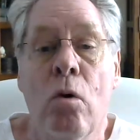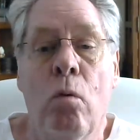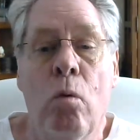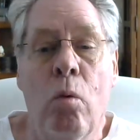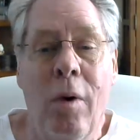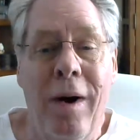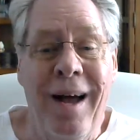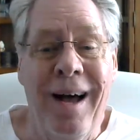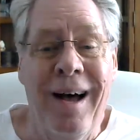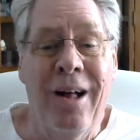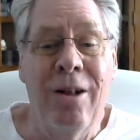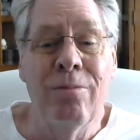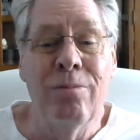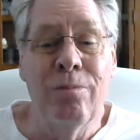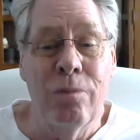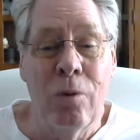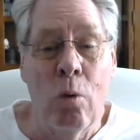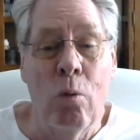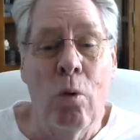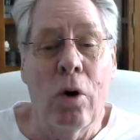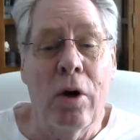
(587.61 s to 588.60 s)

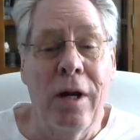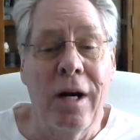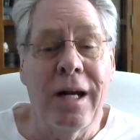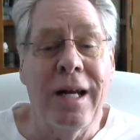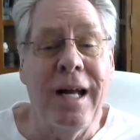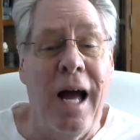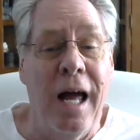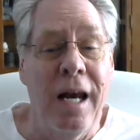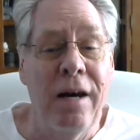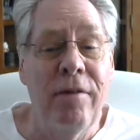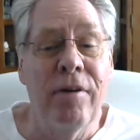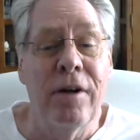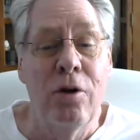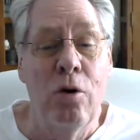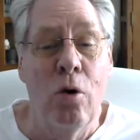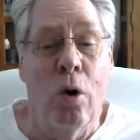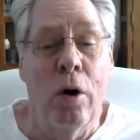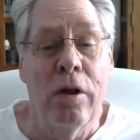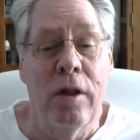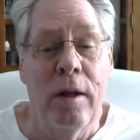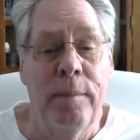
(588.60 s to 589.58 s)
Well, we're going to kind of
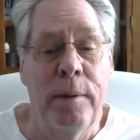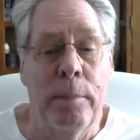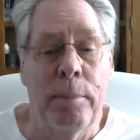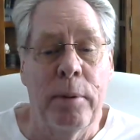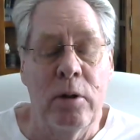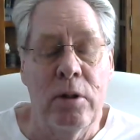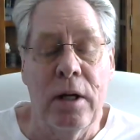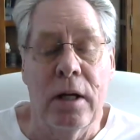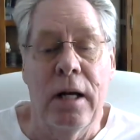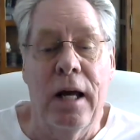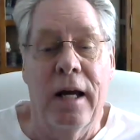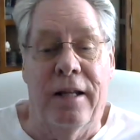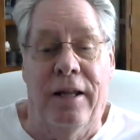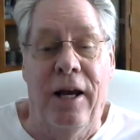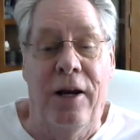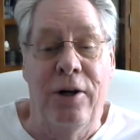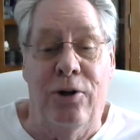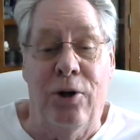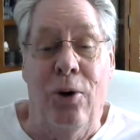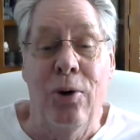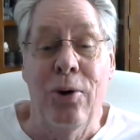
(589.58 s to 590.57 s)
ignore them and pretend like
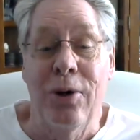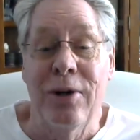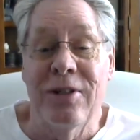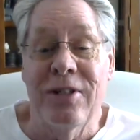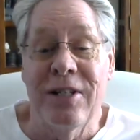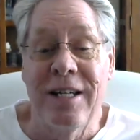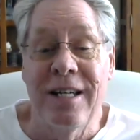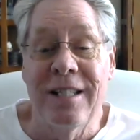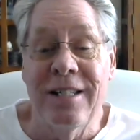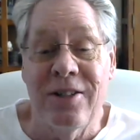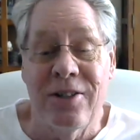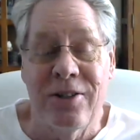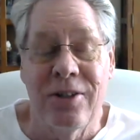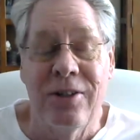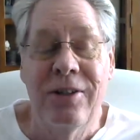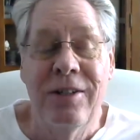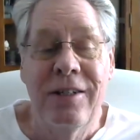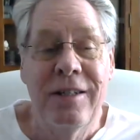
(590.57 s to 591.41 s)
they don't exist.